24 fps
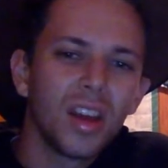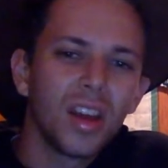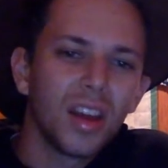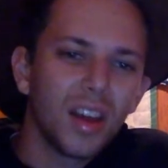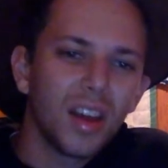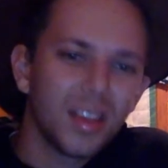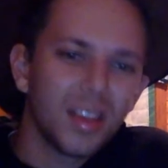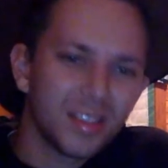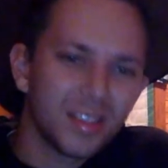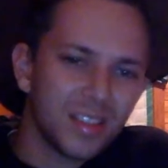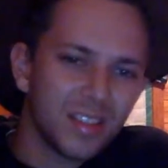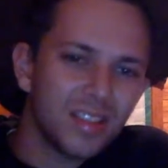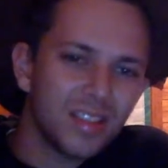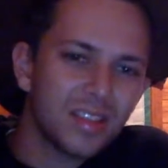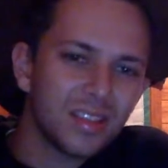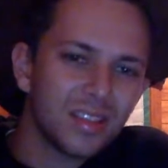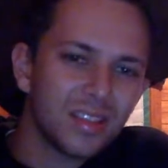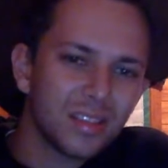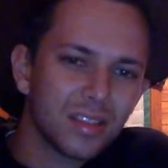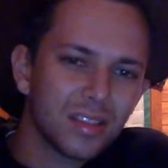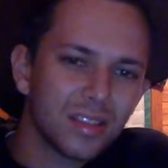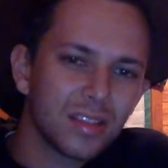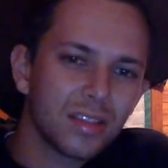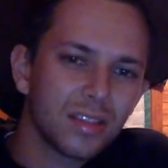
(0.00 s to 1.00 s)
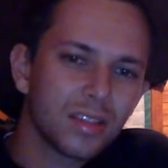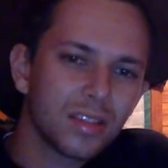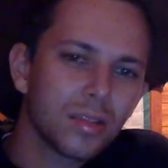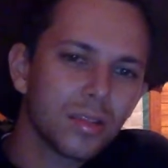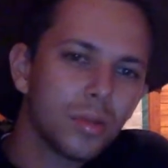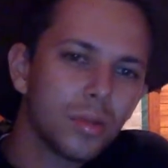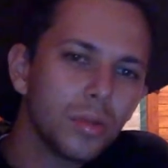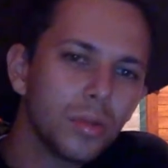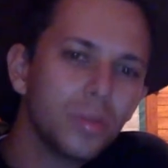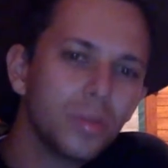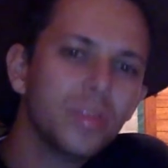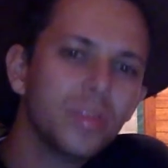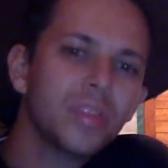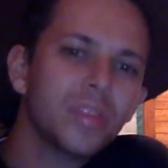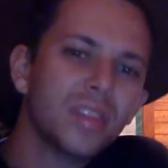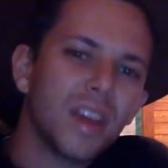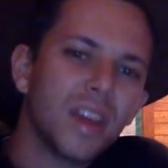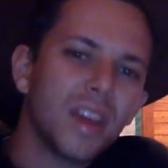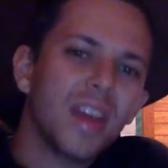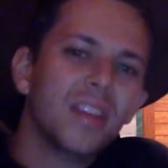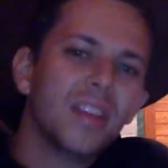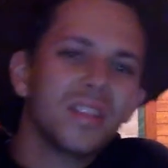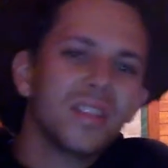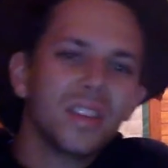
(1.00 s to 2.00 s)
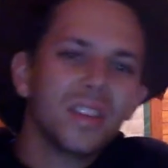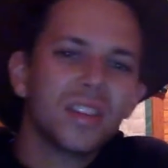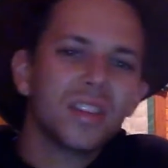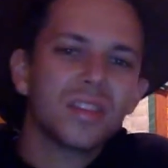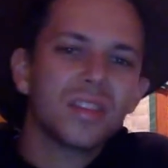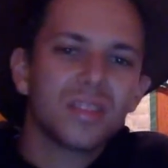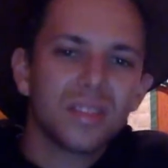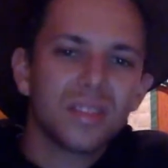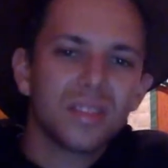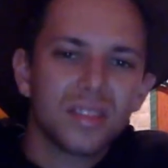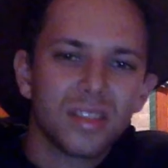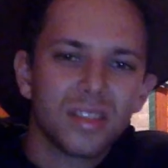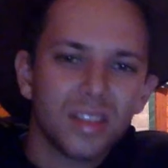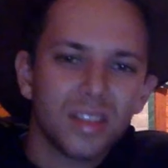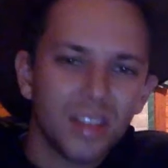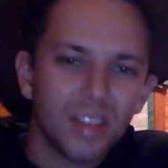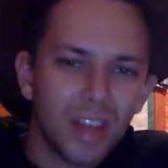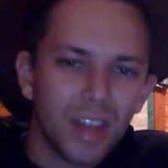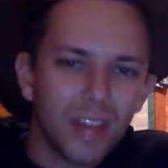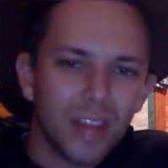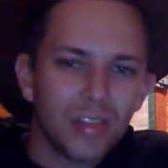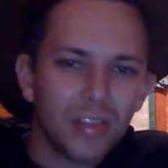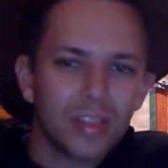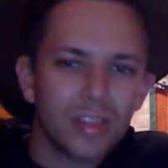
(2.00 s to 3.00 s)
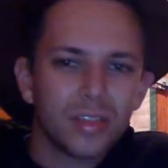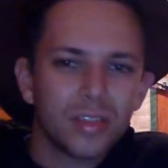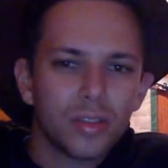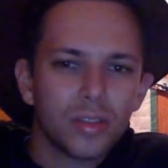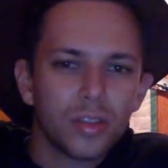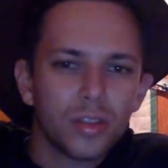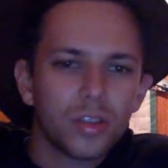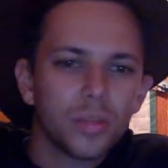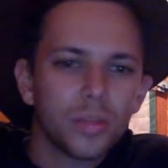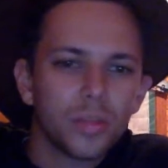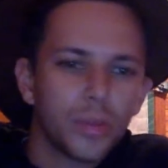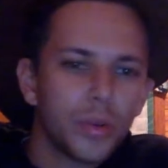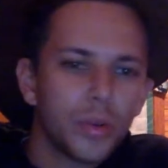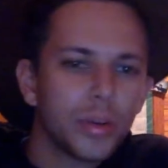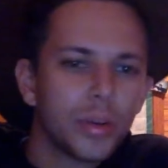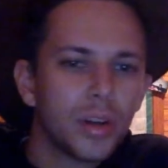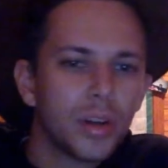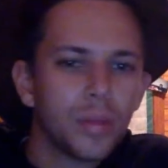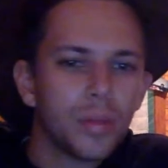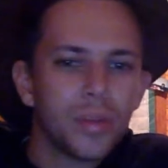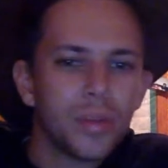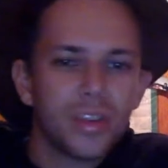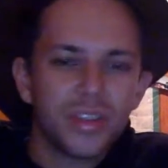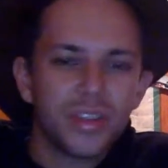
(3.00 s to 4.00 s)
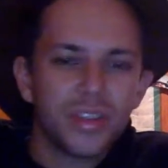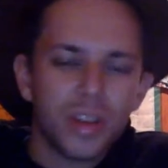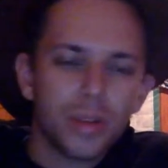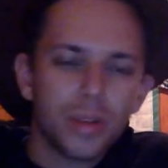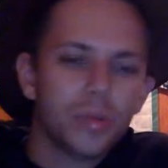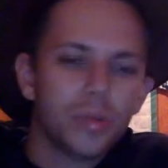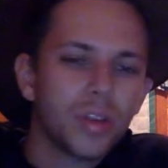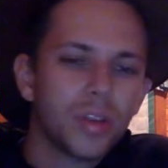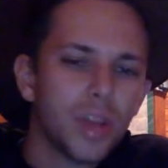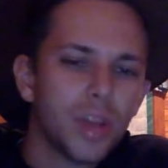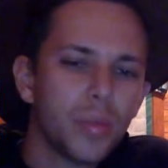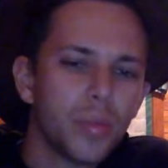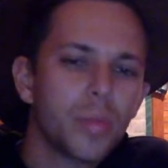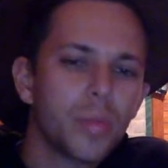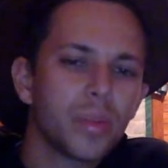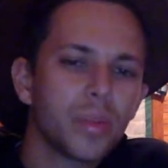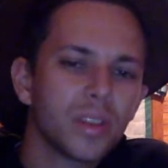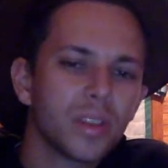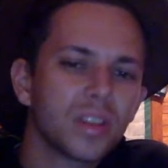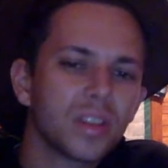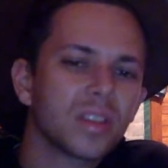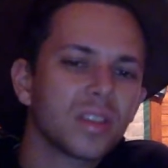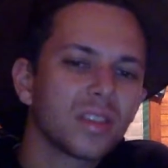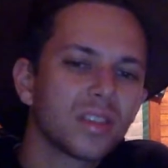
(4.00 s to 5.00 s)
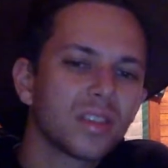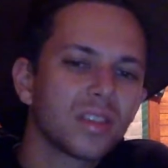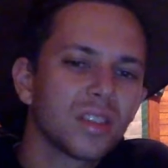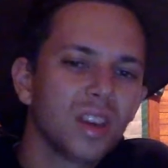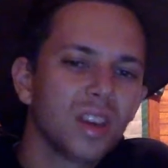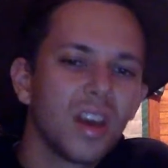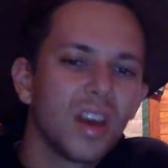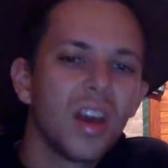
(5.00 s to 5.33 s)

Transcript: assists schools and teachers in having students build up their general capabilities,